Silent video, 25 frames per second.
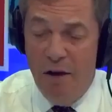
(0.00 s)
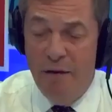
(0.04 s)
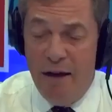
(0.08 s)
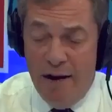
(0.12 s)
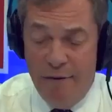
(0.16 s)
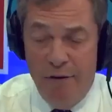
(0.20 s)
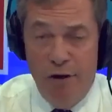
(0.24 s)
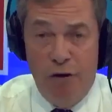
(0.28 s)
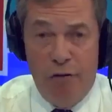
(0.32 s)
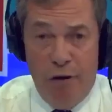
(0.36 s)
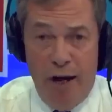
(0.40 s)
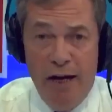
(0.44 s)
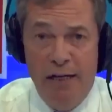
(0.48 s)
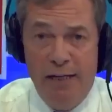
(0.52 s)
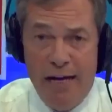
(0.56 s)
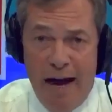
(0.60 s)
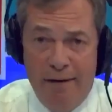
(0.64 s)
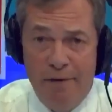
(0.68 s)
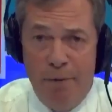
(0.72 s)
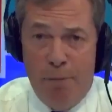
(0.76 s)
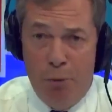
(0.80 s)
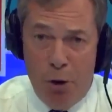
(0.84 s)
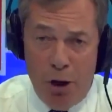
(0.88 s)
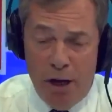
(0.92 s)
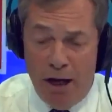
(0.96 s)
they've agreed to
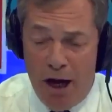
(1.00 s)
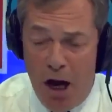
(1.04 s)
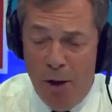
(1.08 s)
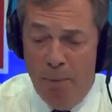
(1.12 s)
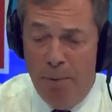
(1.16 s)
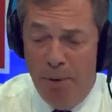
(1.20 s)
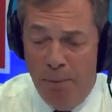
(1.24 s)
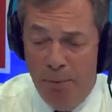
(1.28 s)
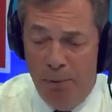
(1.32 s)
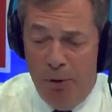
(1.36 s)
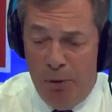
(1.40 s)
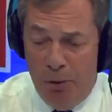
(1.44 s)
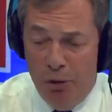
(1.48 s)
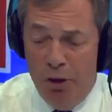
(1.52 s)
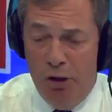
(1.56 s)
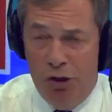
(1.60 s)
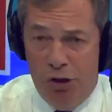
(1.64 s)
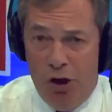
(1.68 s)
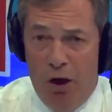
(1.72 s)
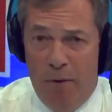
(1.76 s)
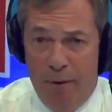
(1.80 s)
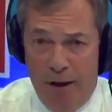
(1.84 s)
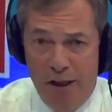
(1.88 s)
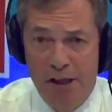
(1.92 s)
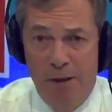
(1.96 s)
have a pretty open border,
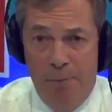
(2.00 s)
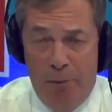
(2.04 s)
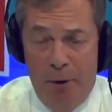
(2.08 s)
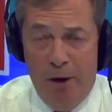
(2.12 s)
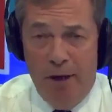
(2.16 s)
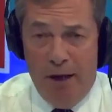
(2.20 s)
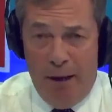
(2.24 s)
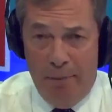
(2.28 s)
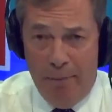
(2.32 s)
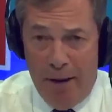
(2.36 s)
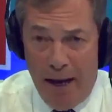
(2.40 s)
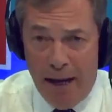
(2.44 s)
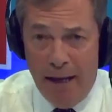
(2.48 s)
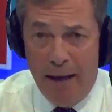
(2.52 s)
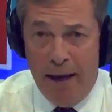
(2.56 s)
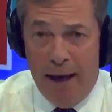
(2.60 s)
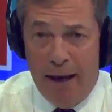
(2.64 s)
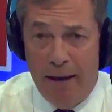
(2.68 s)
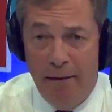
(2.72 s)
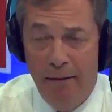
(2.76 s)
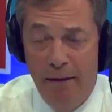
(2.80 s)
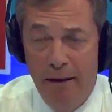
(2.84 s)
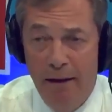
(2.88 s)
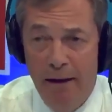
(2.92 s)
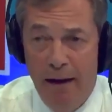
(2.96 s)
John. That's the point I'm
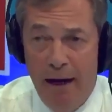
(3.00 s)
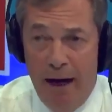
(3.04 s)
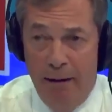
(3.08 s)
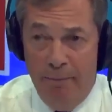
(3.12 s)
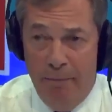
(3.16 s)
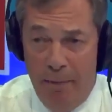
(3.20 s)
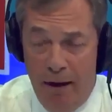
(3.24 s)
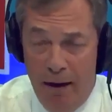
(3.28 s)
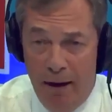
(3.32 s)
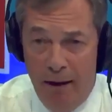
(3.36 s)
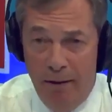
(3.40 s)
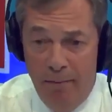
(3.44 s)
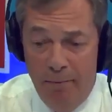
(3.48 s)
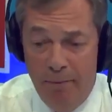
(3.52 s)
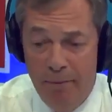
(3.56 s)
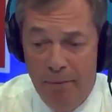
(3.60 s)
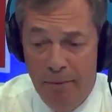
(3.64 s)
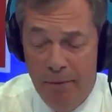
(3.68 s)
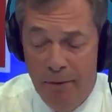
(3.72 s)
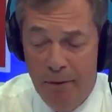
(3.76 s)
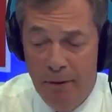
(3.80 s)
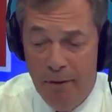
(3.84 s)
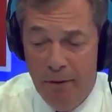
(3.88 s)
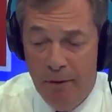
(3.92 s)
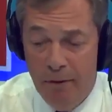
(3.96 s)
making. Well, how are you going to
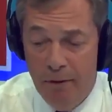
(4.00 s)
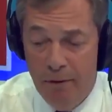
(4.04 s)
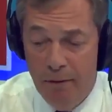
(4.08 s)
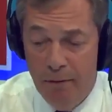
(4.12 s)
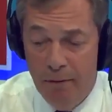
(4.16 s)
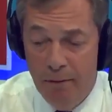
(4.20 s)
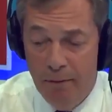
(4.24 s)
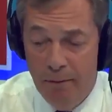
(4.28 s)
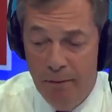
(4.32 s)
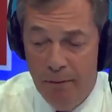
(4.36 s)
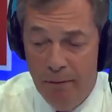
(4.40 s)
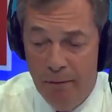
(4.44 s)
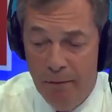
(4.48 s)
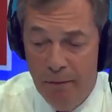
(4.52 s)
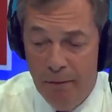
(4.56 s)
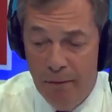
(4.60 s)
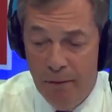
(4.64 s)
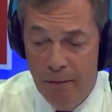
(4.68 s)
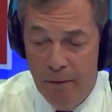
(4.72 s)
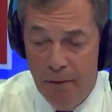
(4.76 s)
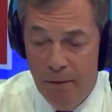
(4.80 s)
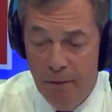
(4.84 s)
stop freedom of movement